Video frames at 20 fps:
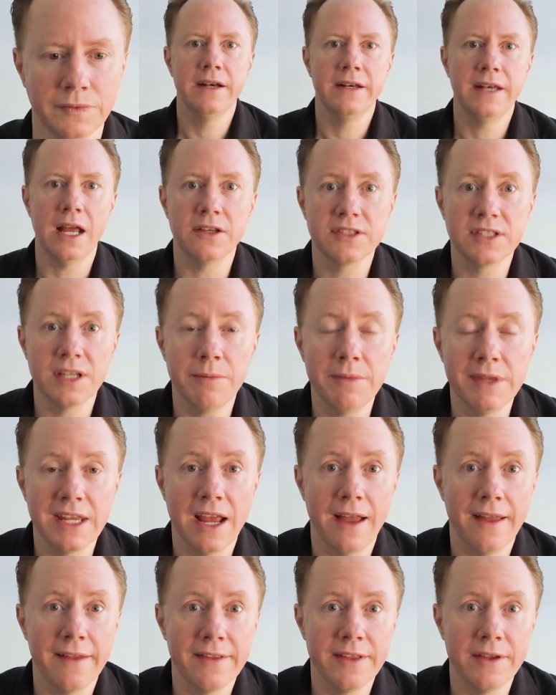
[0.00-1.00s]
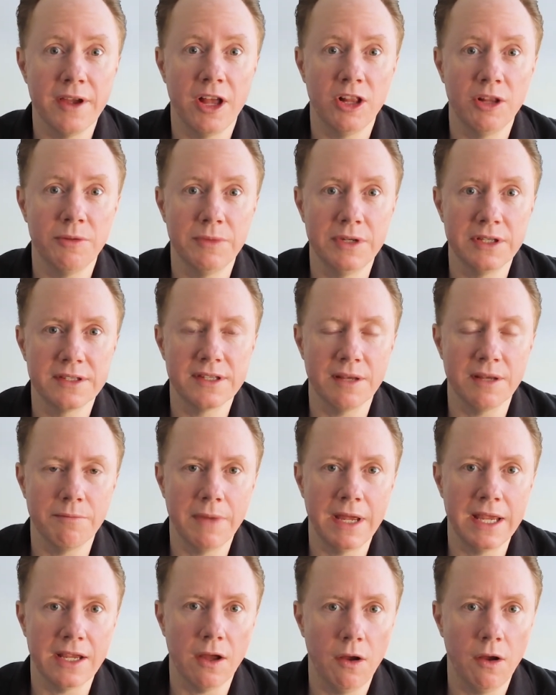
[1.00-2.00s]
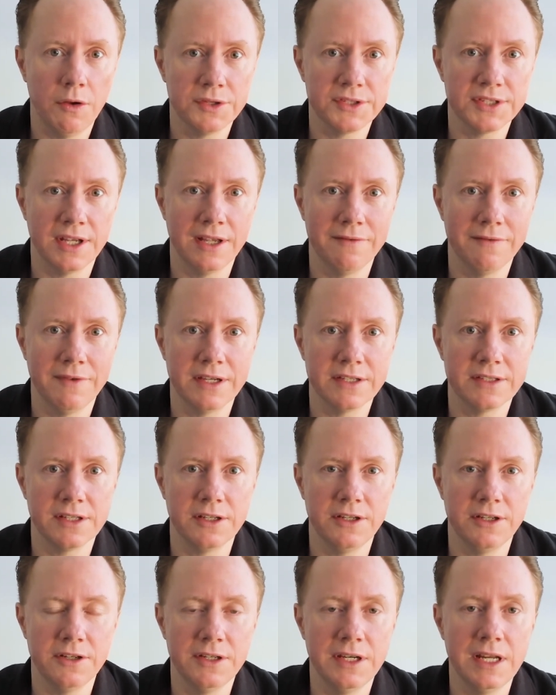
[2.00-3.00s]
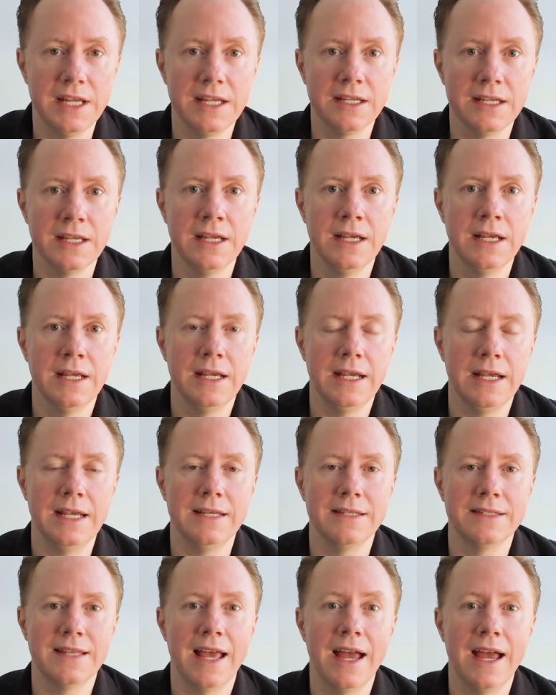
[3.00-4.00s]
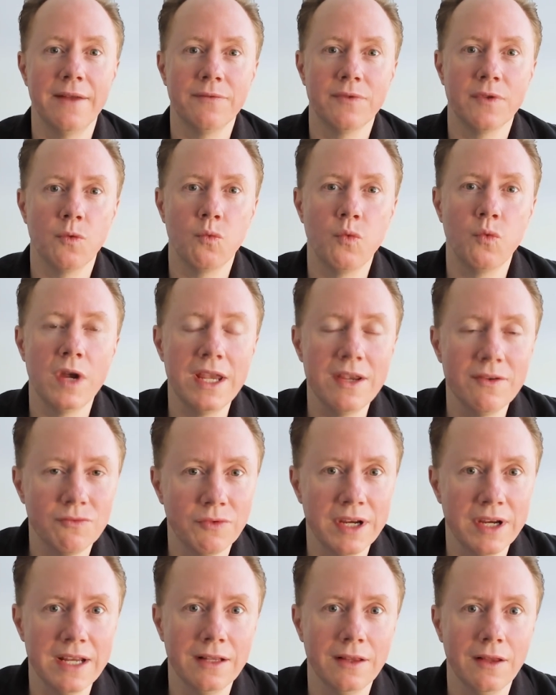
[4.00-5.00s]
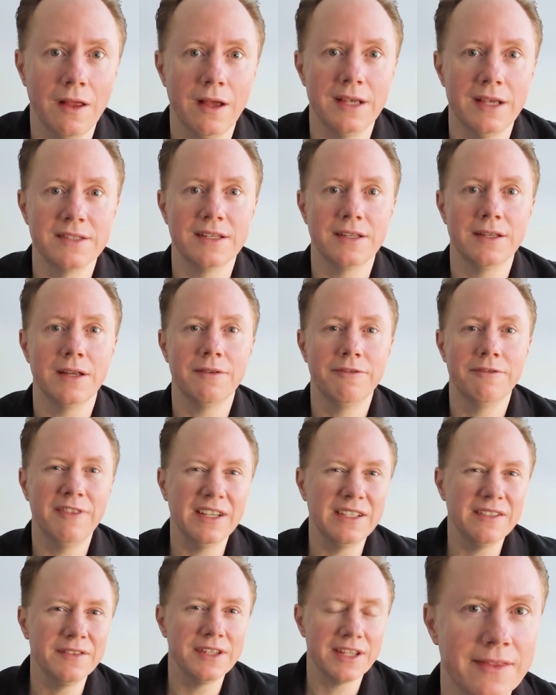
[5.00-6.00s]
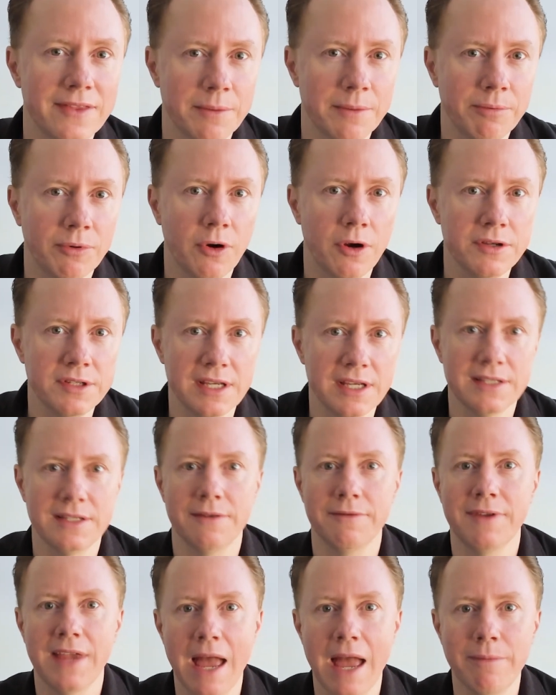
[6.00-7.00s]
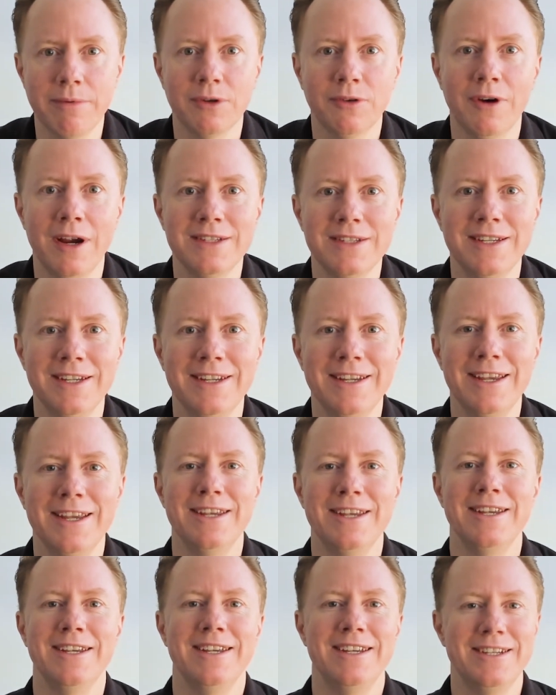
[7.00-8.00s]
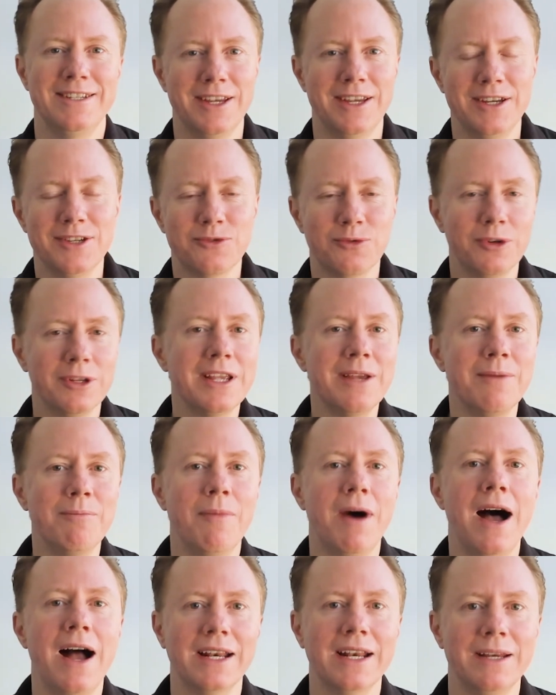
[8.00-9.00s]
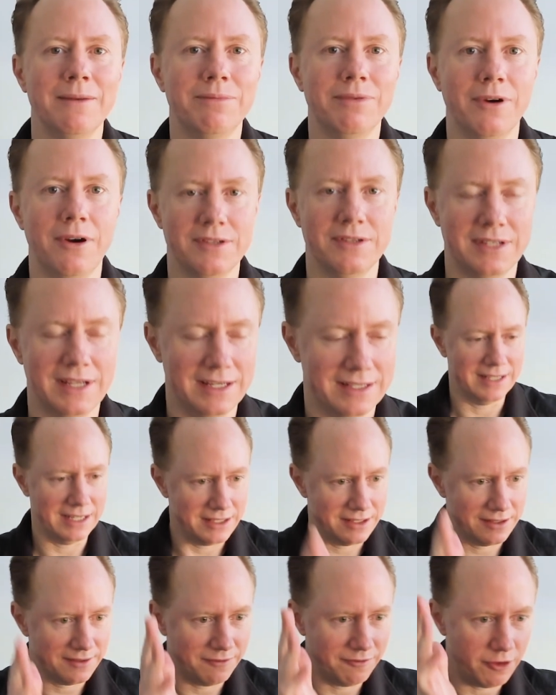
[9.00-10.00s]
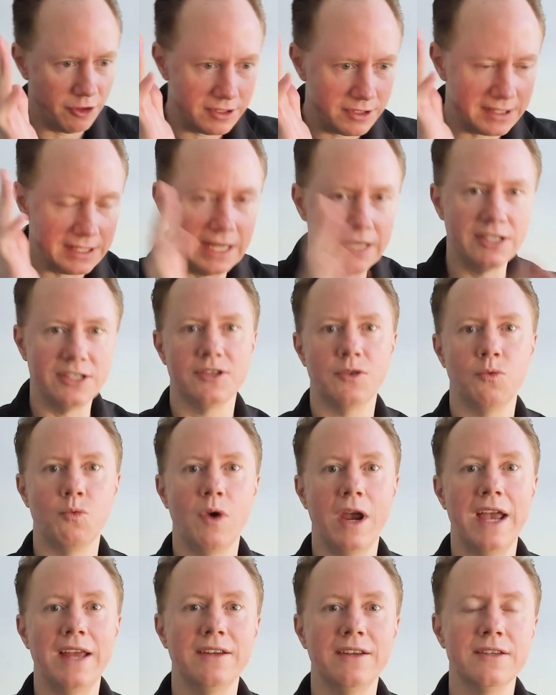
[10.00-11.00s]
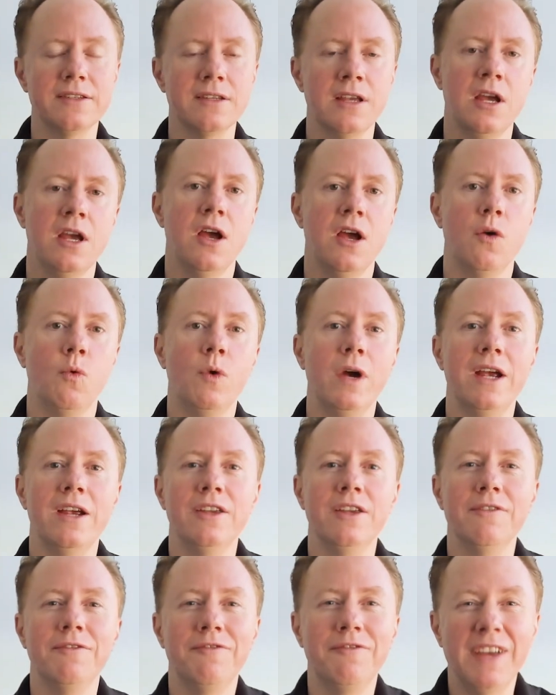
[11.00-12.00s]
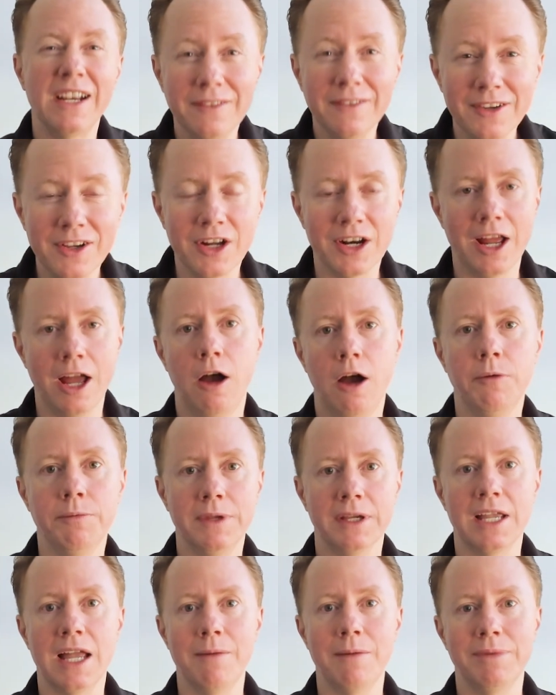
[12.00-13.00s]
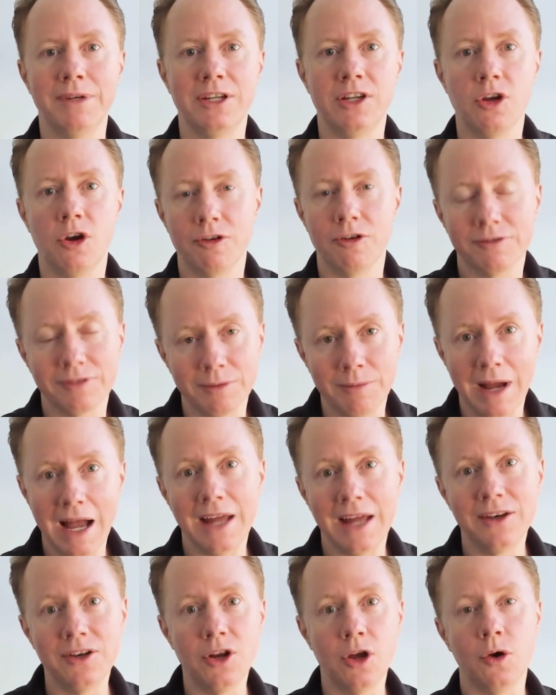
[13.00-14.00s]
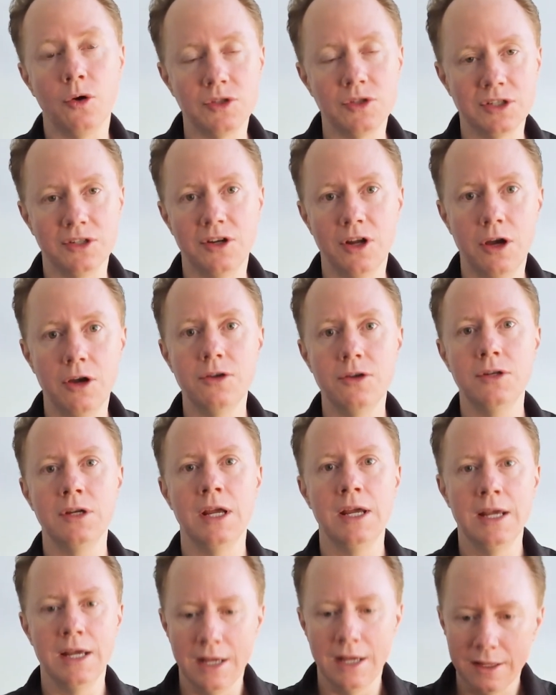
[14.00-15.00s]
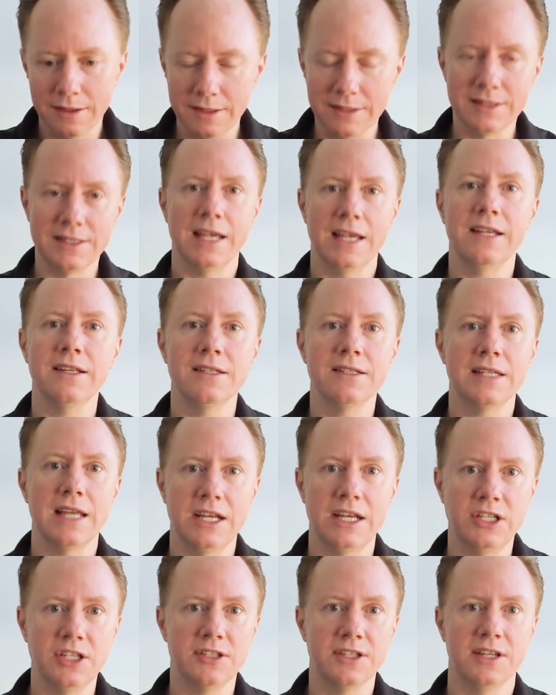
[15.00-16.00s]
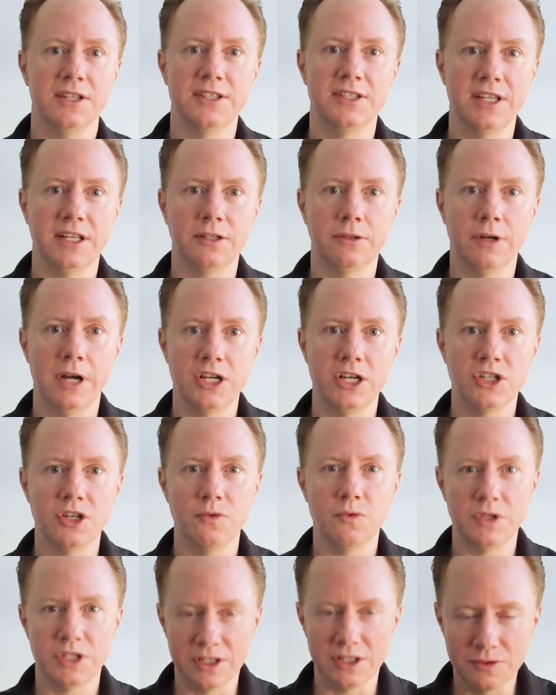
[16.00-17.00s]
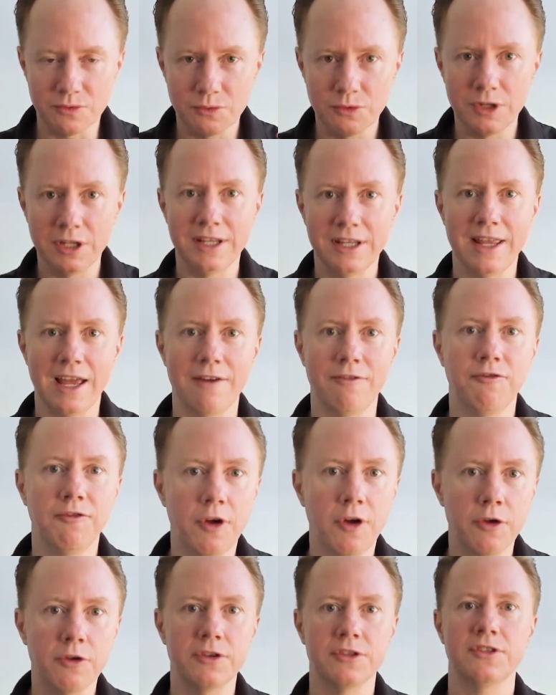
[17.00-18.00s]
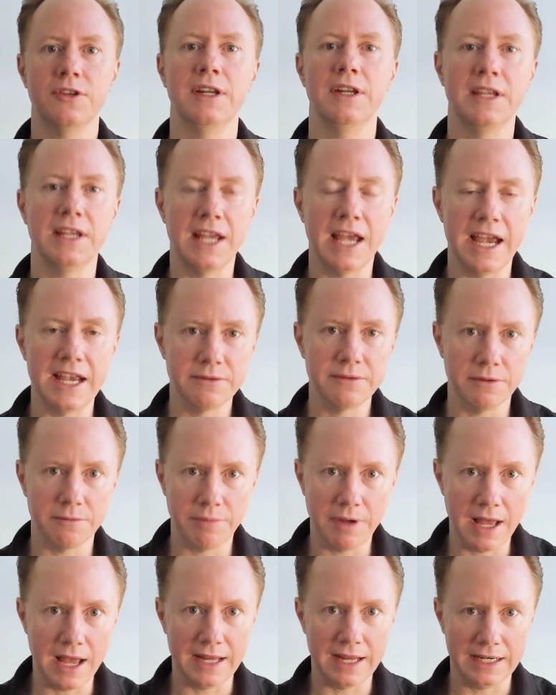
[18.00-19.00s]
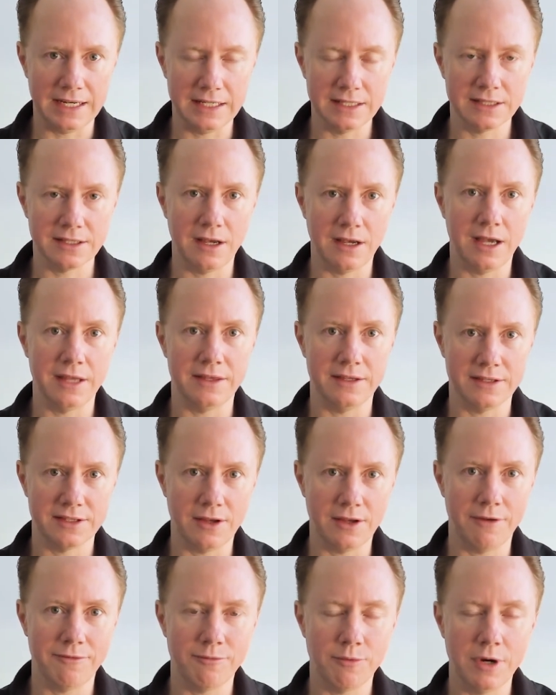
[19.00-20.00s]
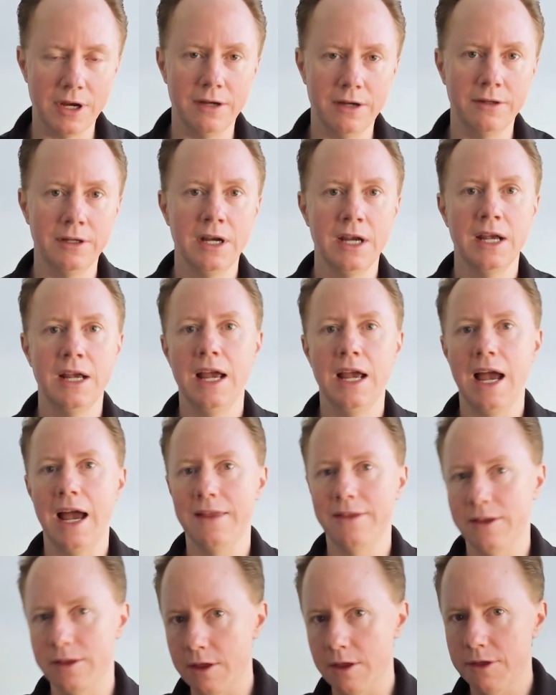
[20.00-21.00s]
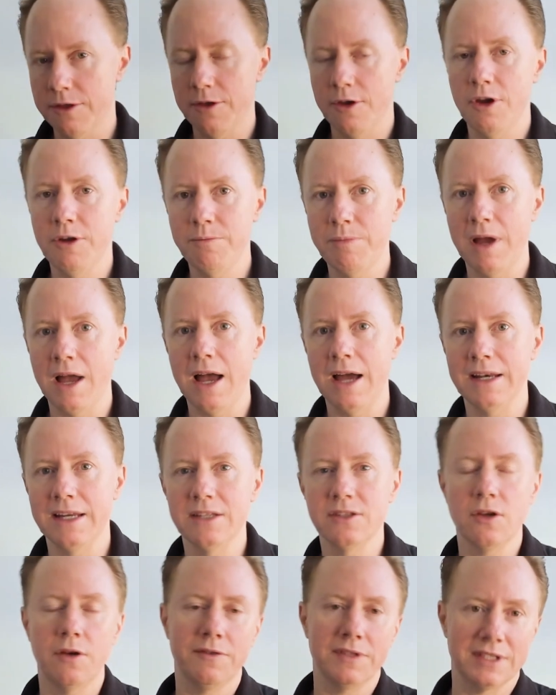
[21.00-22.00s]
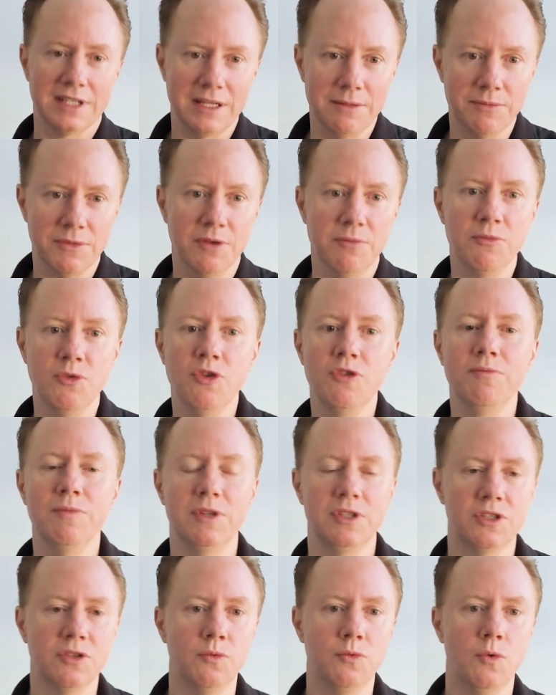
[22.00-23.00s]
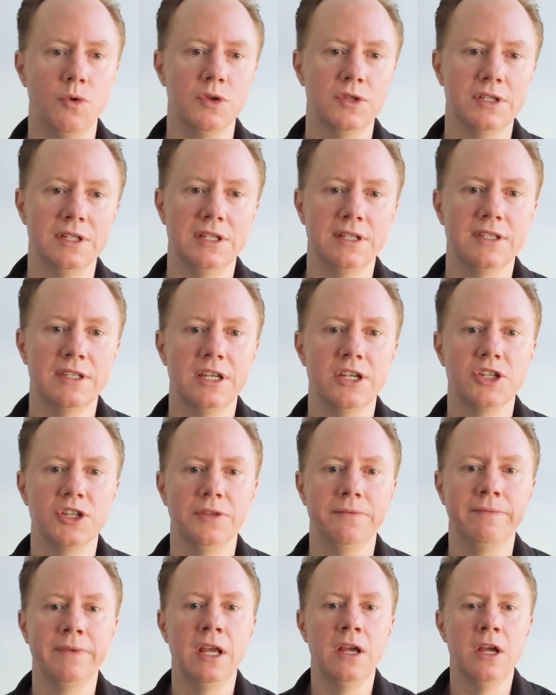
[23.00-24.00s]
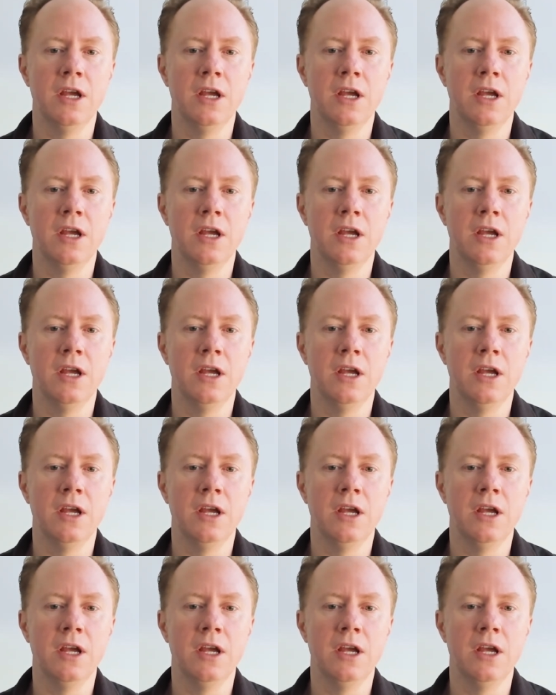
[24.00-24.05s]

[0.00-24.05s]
Now, some of the other elements that make Wholesale Investor unique is that we realize that effectively the process of capital raising is really a marketing process. Its first stage is awareness, where you've effectively got to help the company go from unknown to known. The second stage is consideration, which is really that focus on engagement part inside the software. And then the third part is obviously the movement towards a decision.